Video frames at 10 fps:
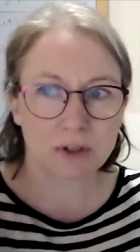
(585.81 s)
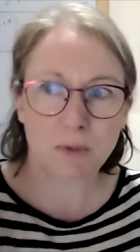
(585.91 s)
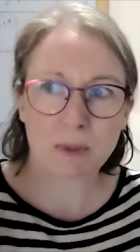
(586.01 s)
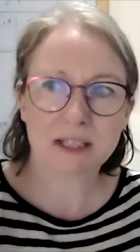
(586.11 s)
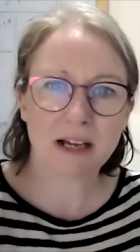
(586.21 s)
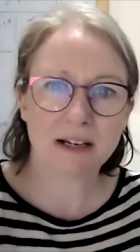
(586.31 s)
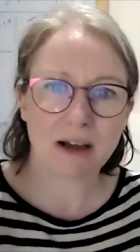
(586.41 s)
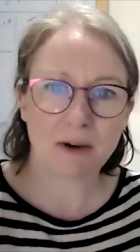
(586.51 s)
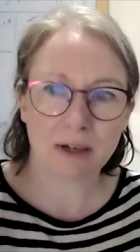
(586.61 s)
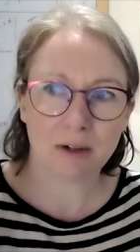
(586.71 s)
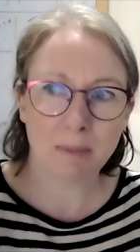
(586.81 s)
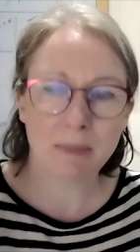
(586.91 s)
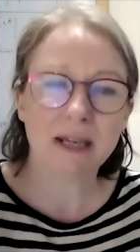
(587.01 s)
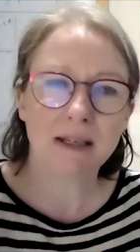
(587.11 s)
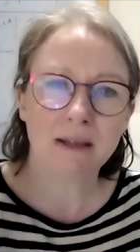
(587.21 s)
So we send out little
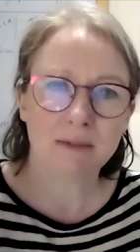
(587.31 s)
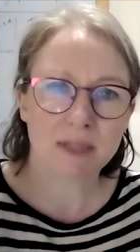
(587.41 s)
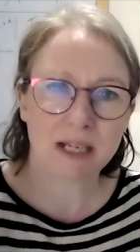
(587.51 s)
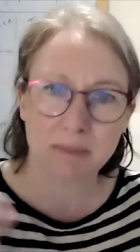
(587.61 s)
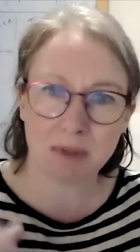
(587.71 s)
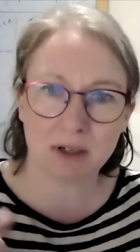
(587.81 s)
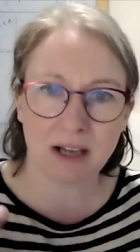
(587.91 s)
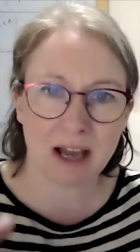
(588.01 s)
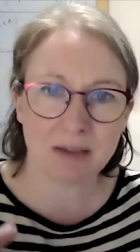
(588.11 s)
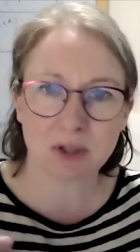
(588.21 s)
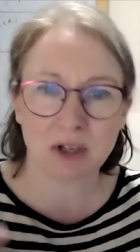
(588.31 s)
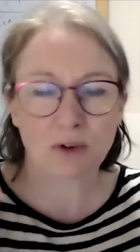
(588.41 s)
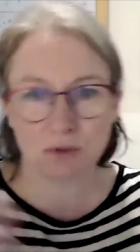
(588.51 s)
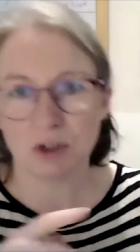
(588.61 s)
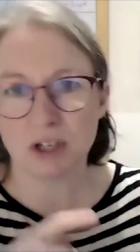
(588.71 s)
mini team building games that you
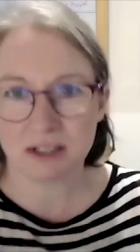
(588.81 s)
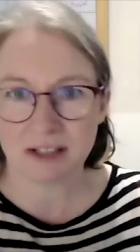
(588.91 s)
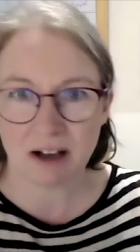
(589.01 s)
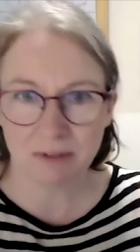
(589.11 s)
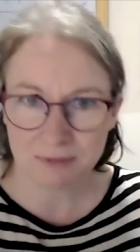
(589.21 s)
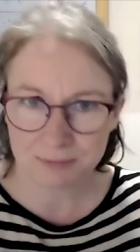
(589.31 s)
could run yourself